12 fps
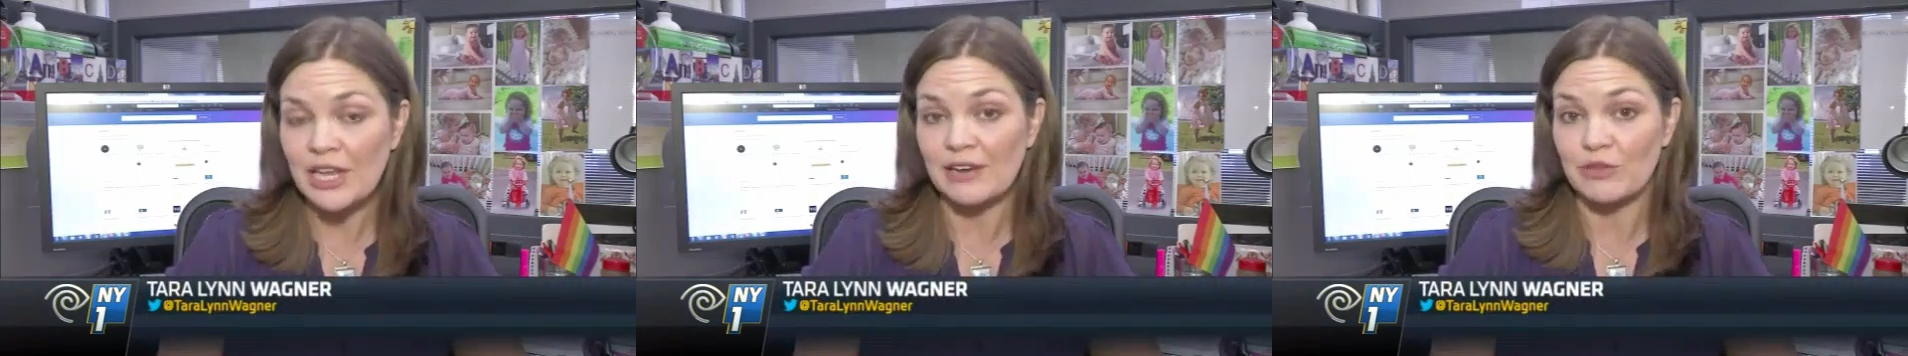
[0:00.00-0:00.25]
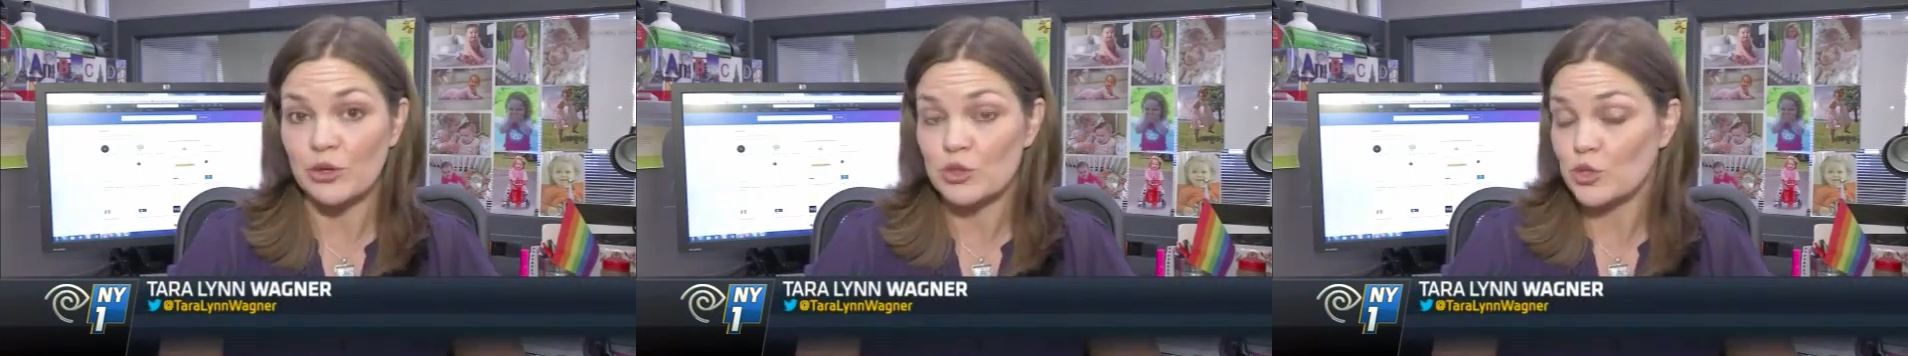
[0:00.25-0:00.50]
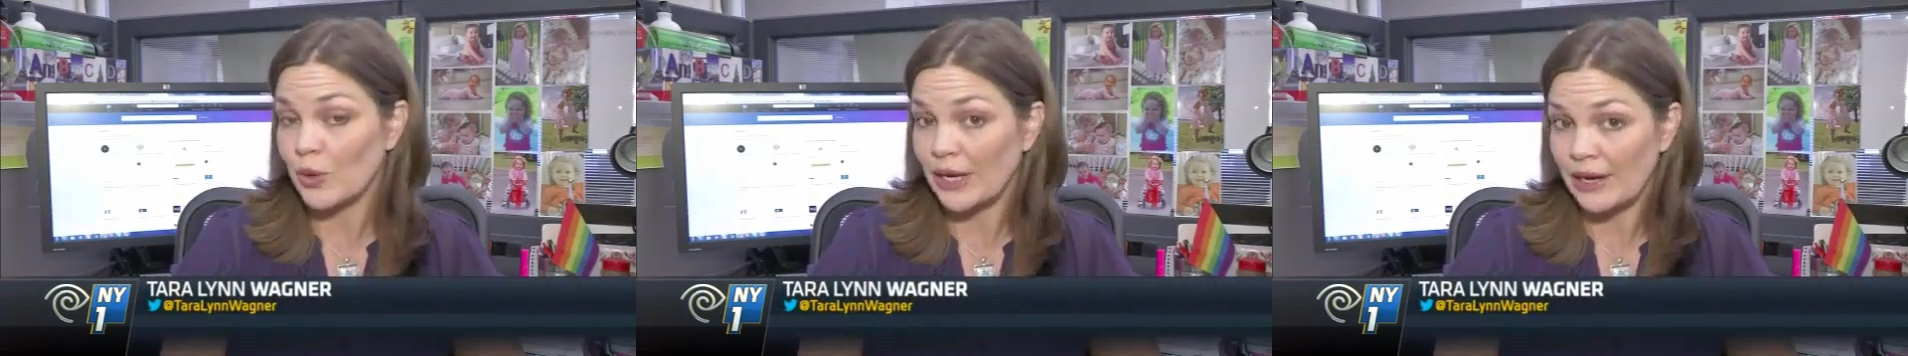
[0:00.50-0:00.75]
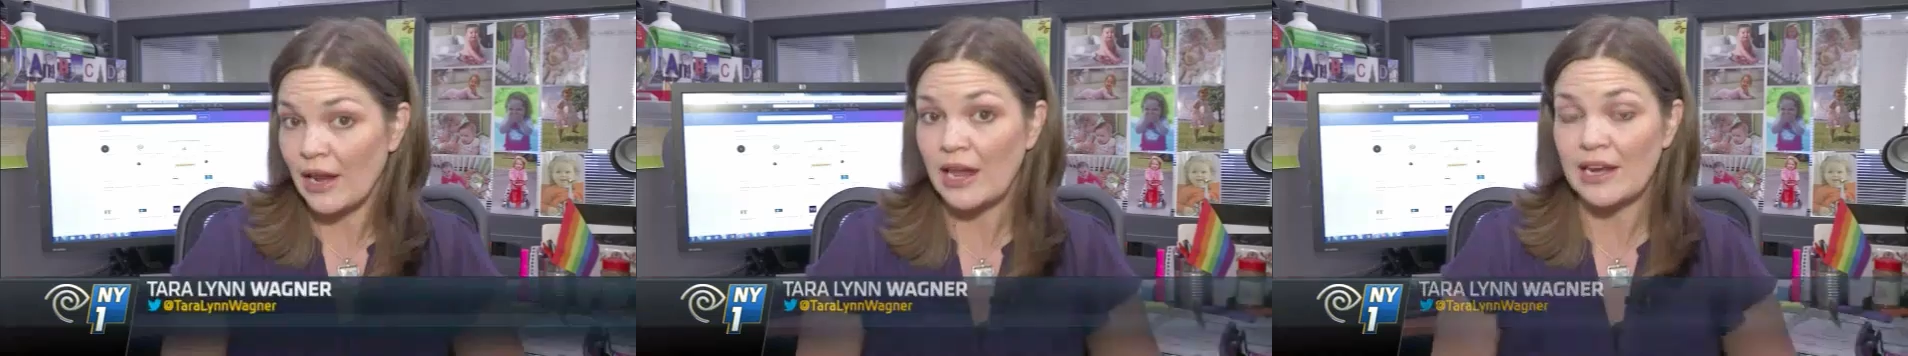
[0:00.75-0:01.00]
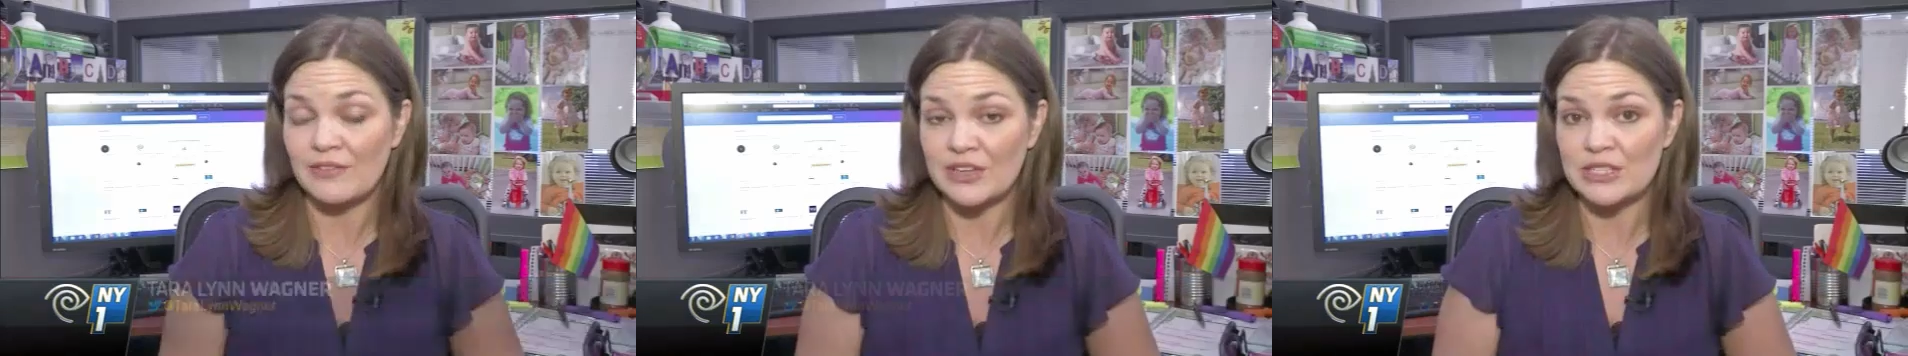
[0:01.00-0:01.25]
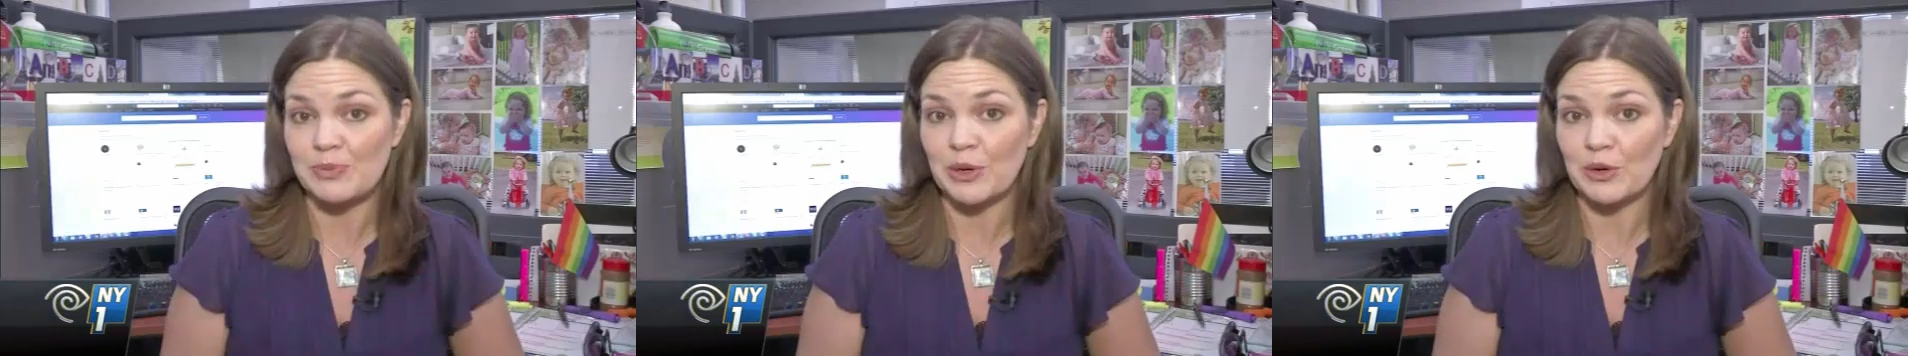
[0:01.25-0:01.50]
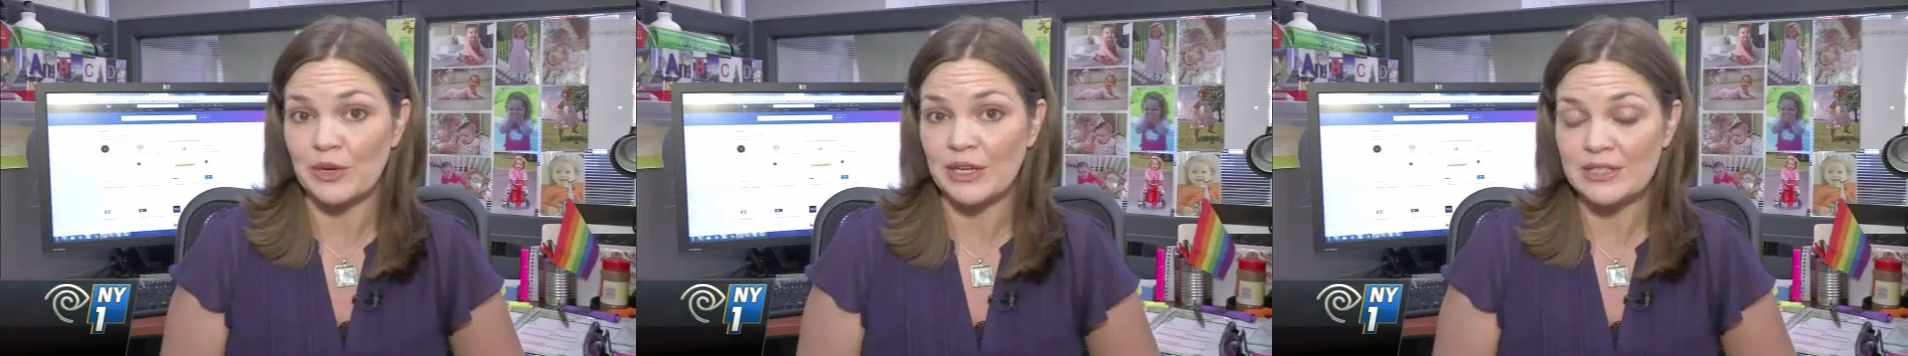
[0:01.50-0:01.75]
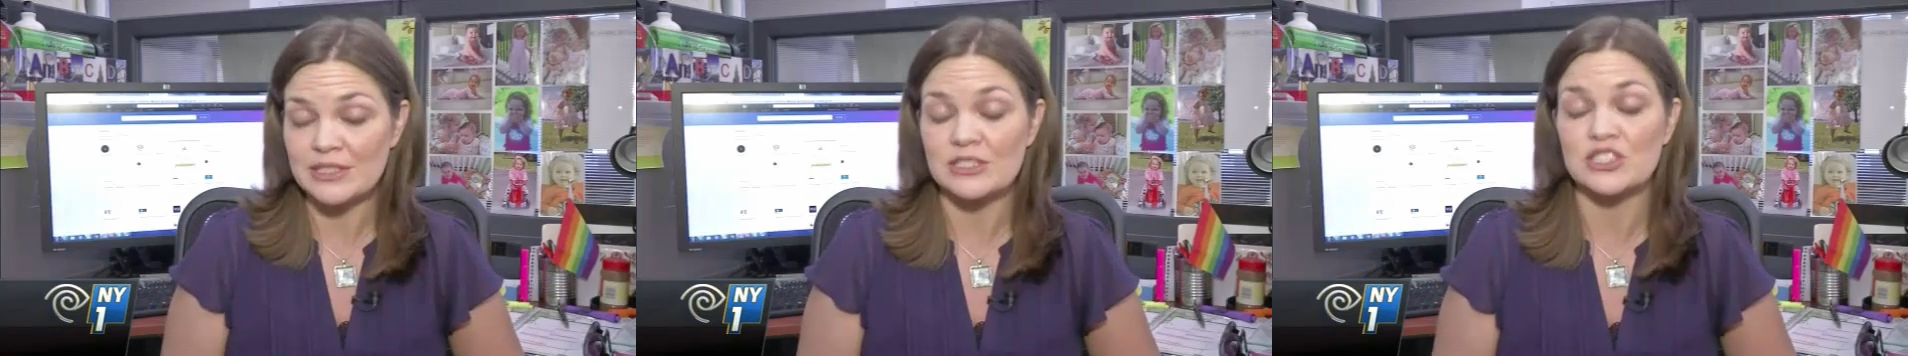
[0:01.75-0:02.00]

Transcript: of those who had a negative experience